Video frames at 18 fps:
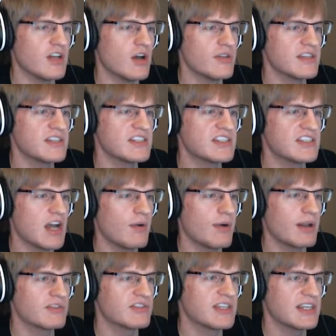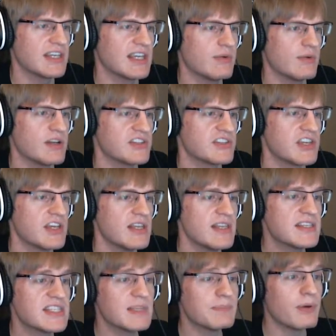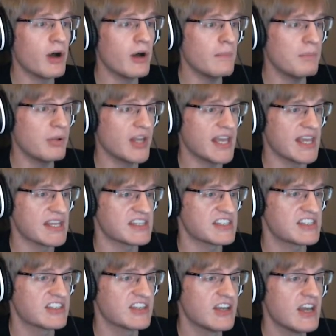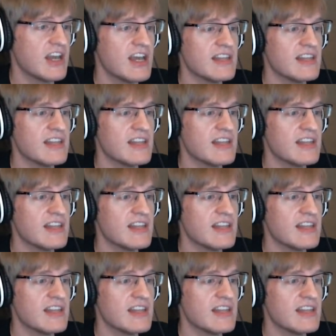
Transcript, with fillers: No, this is not what I was thinking it was. This is the bomb place.